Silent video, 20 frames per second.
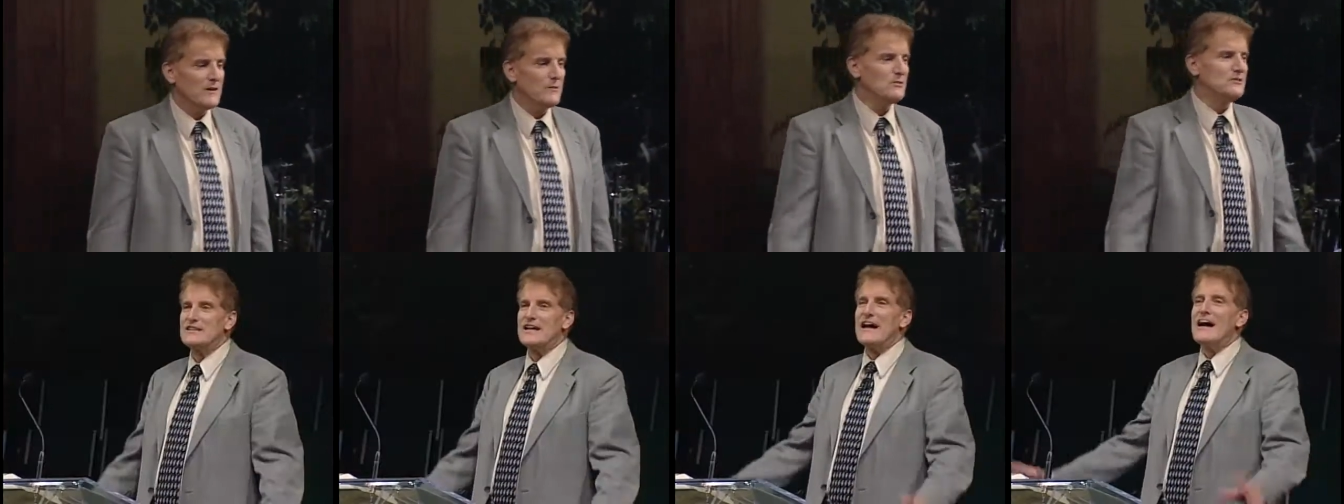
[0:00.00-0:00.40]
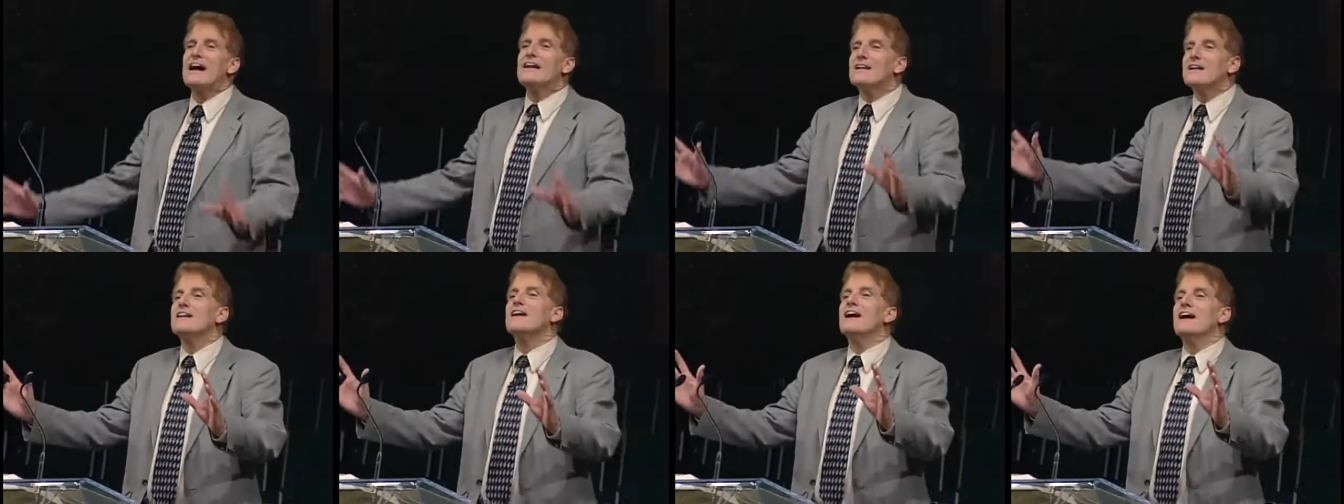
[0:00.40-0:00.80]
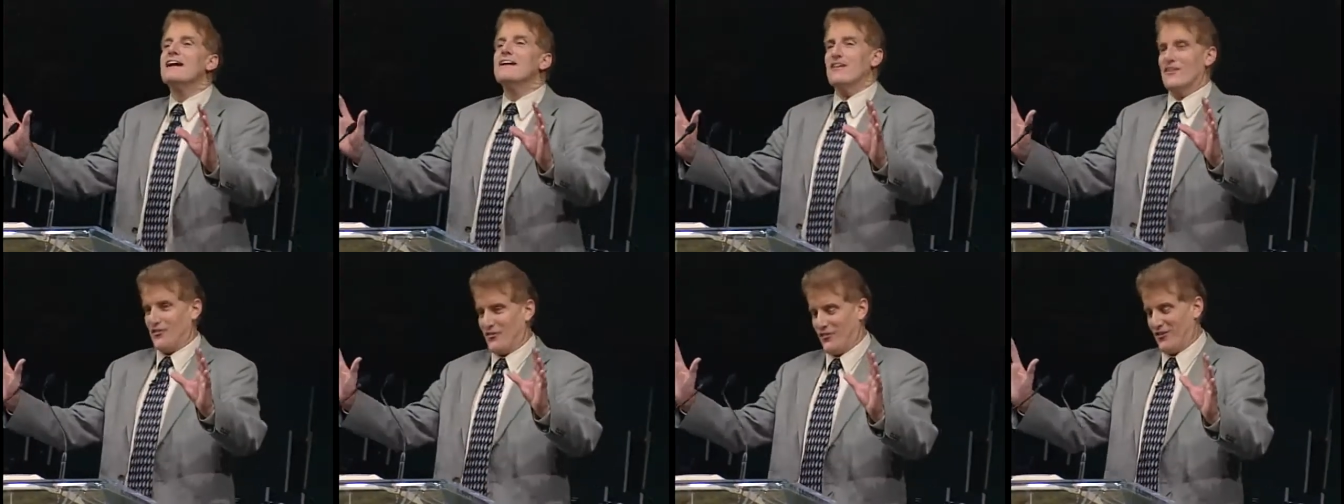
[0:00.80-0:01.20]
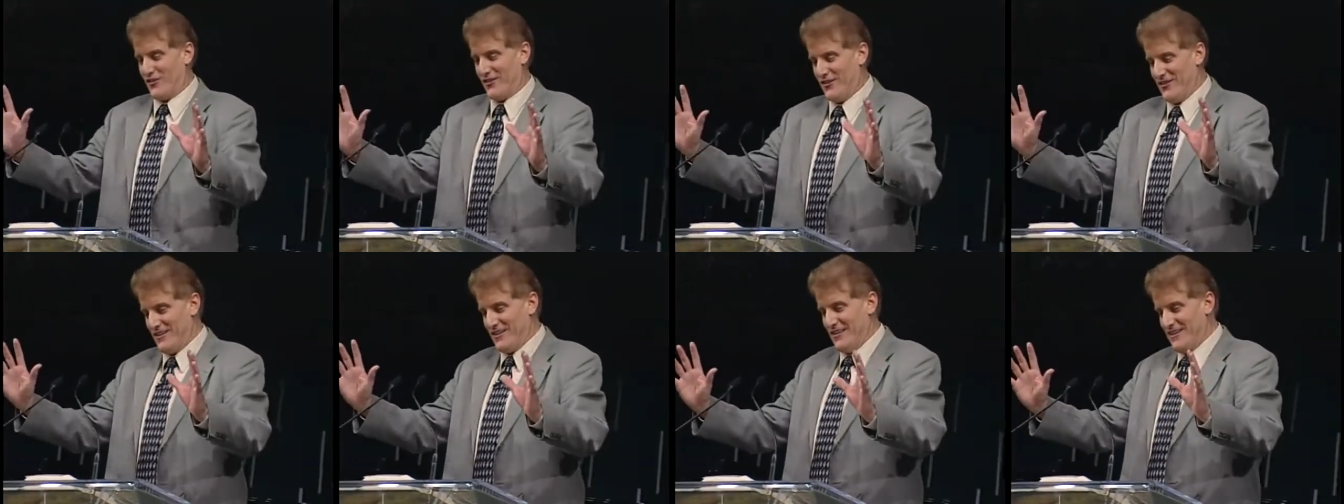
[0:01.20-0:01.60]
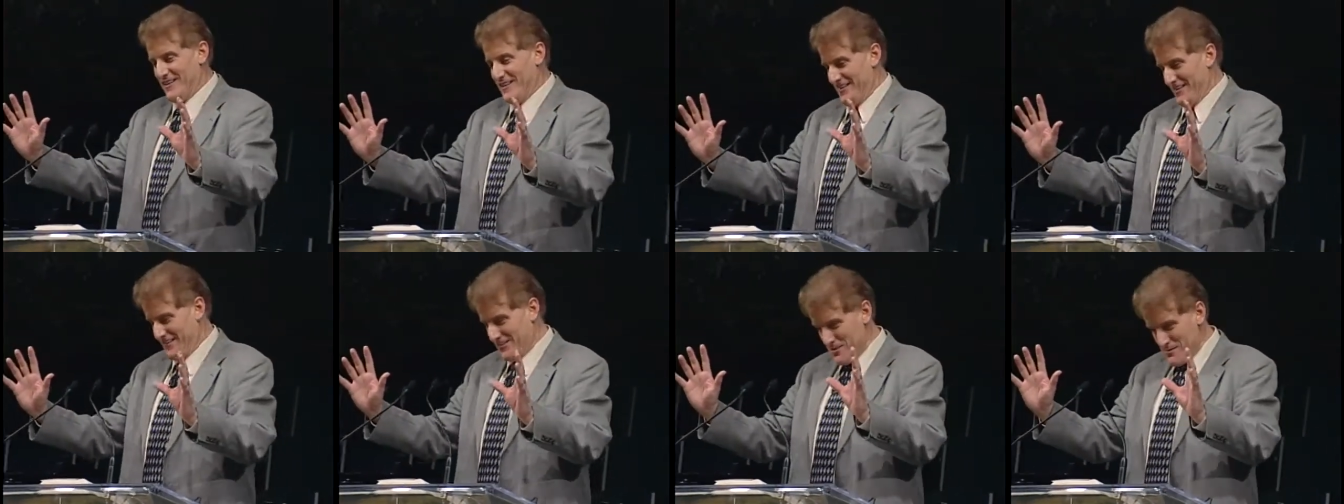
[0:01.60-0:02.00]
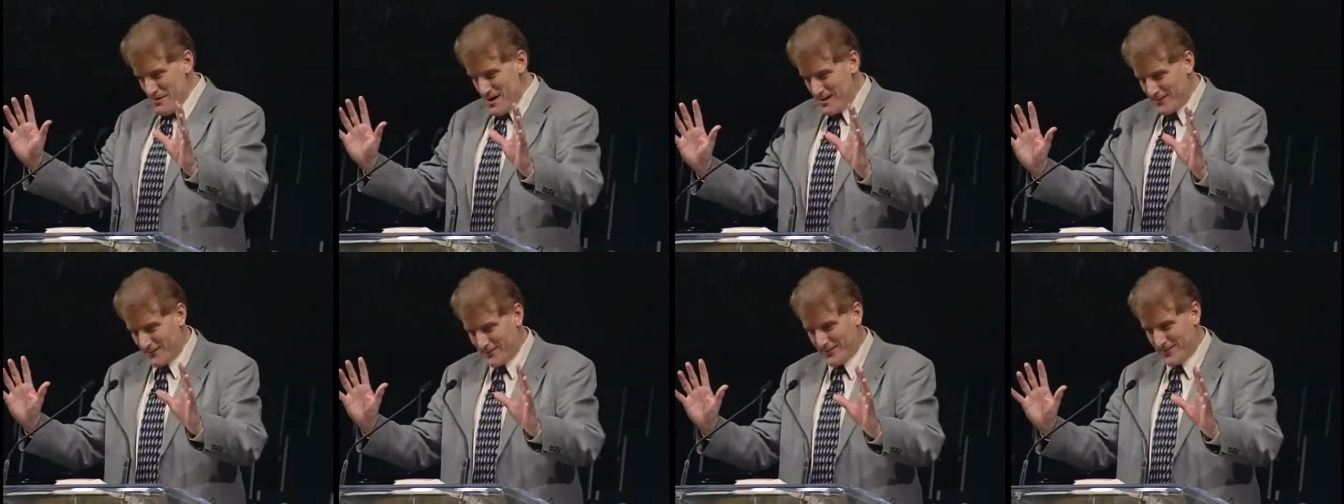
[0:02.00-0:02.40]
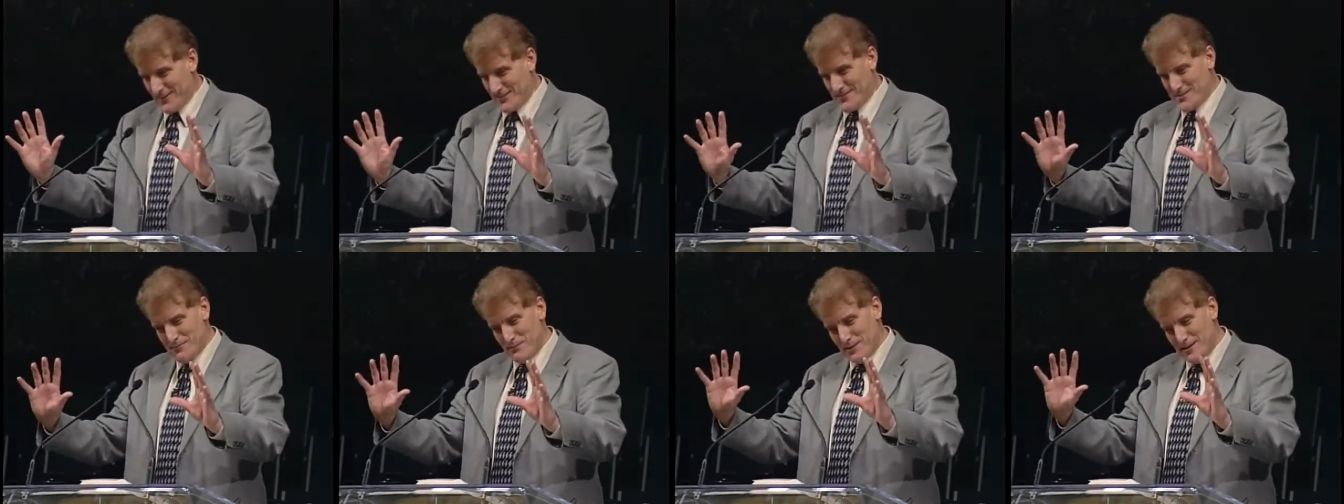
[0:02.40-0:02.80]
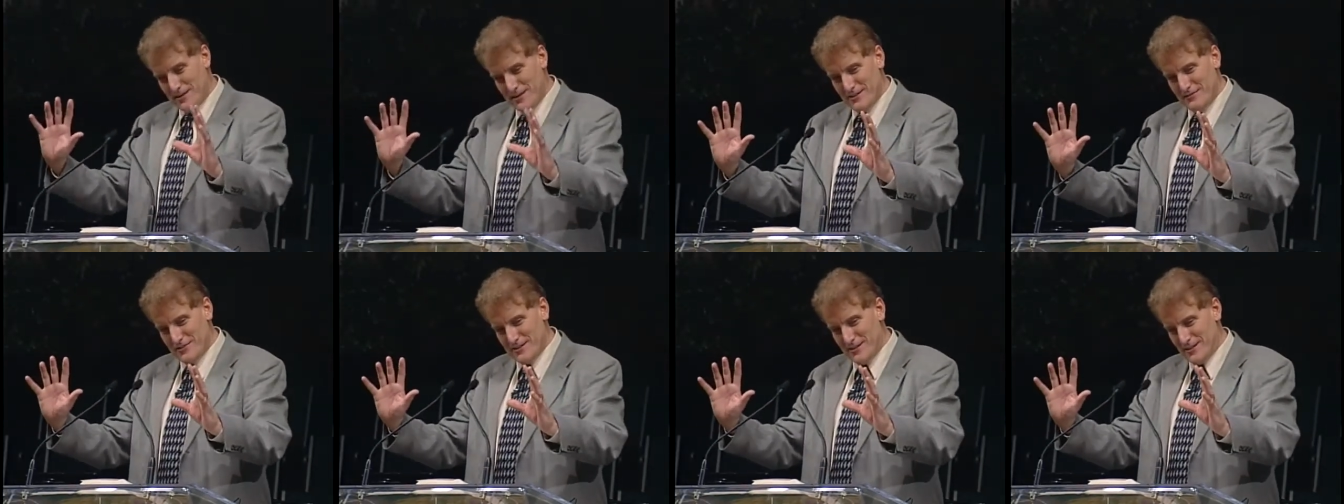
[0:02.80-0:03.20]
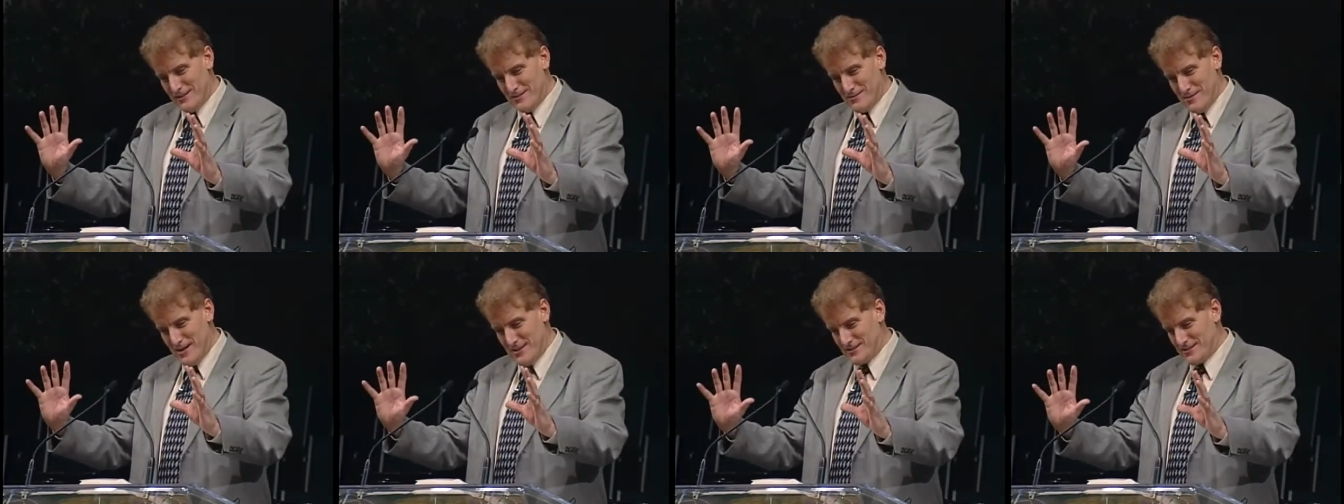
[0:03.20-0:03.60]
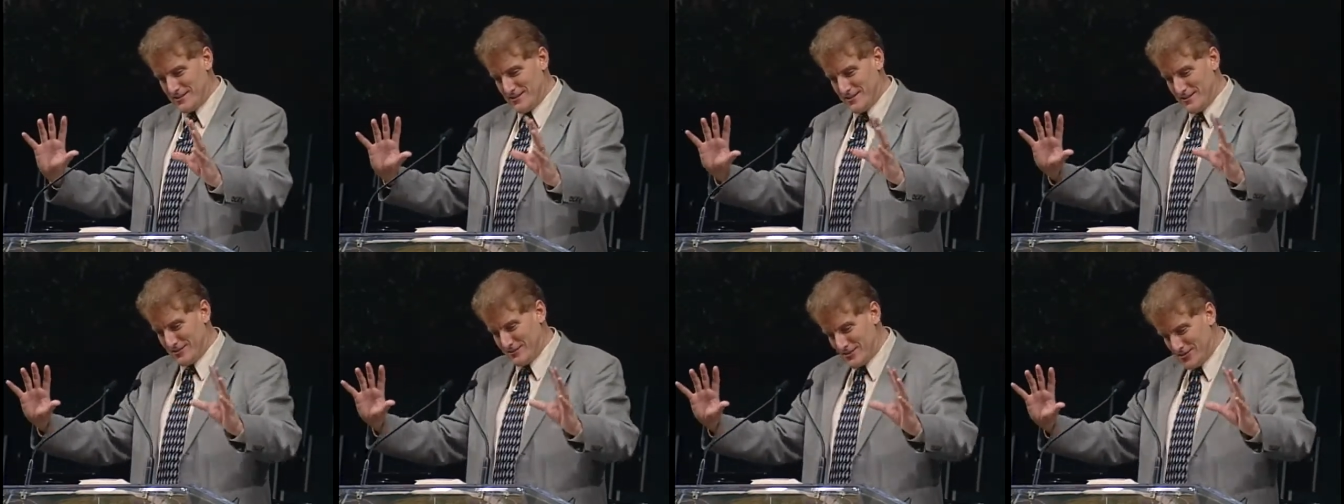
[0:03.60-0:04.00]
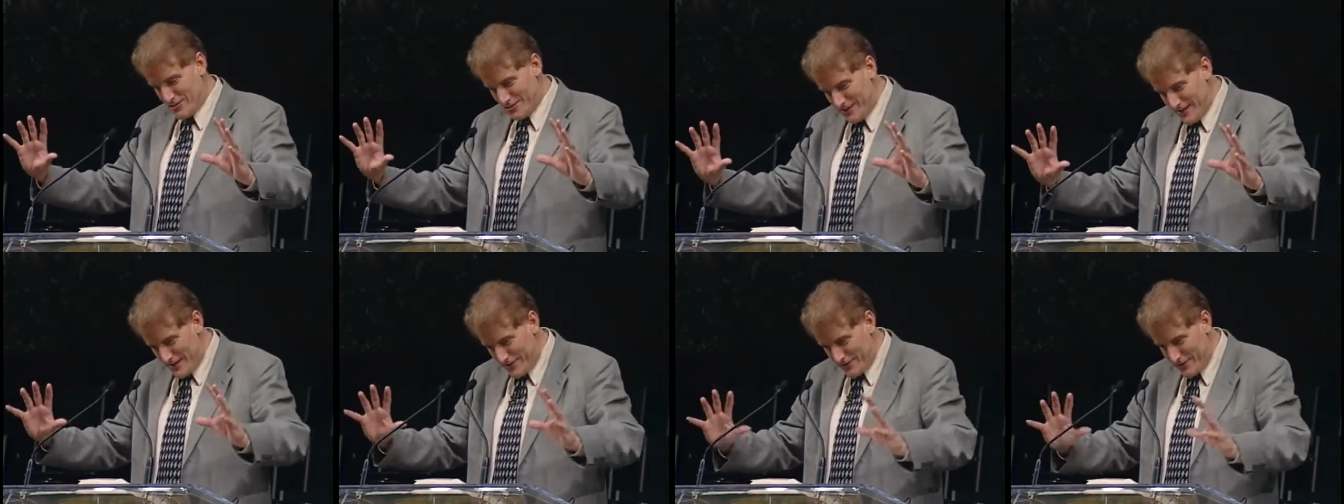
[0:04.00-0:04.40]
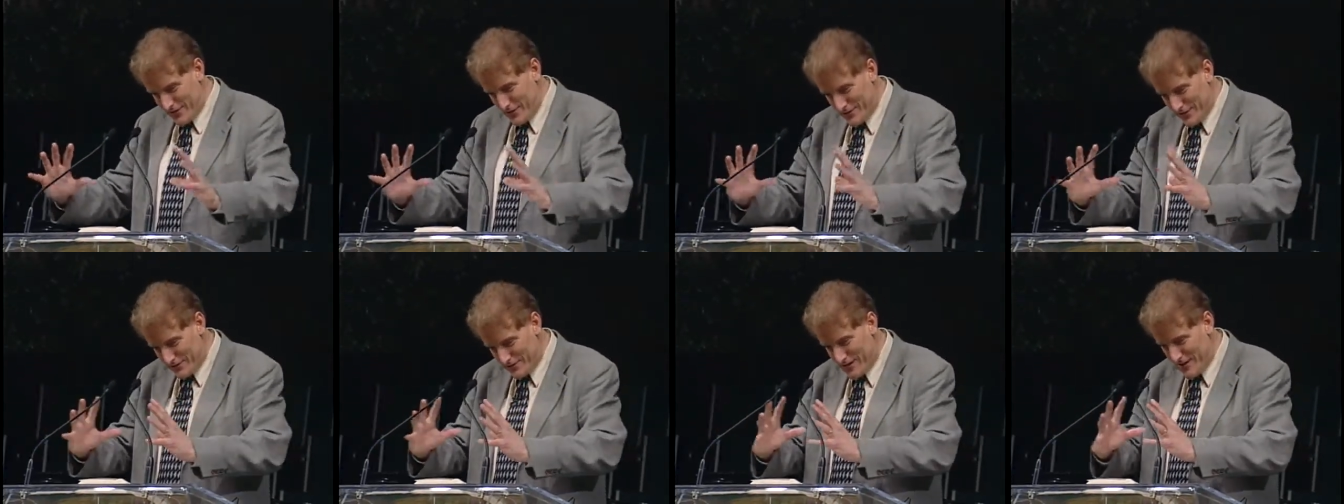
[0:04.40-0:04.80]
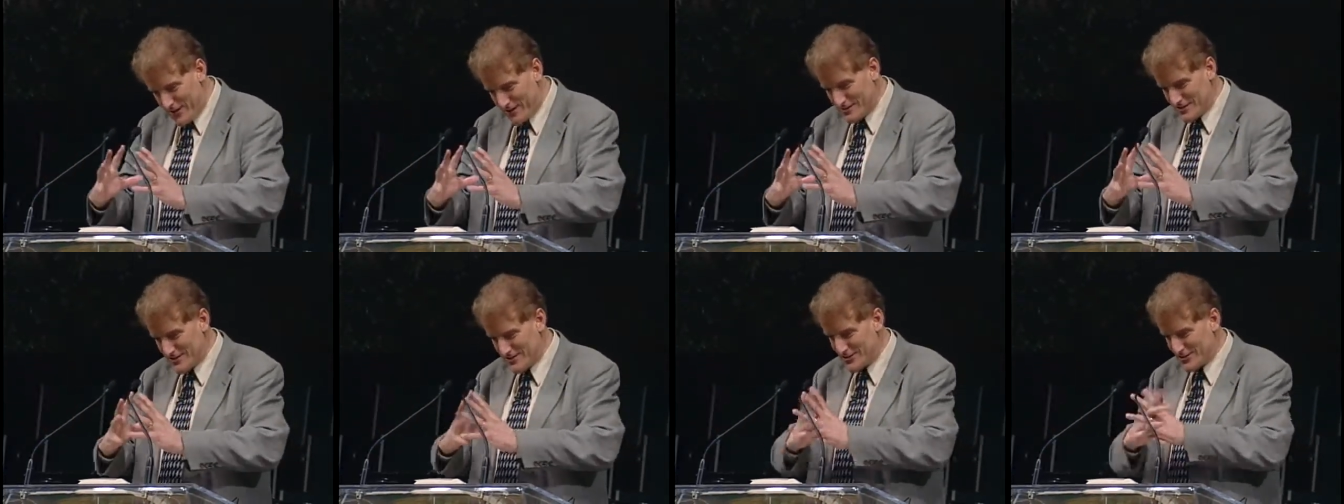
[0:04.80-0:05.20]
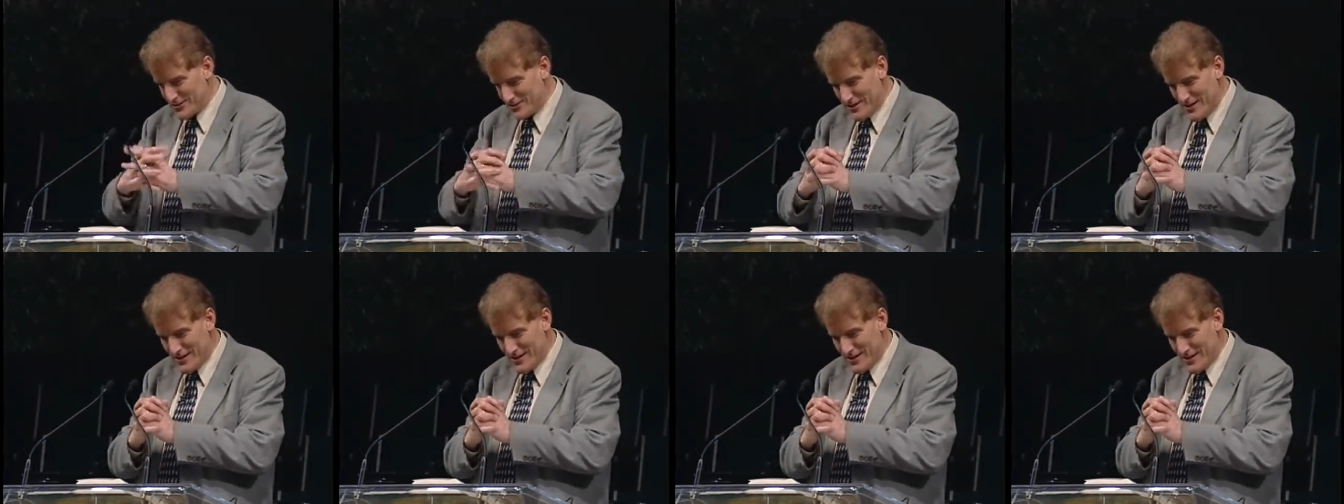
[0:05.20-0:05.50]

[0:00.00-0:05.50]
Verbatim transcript: It was Ananias in Damascus, a believer in Damascus, who led Saul of Tarsus to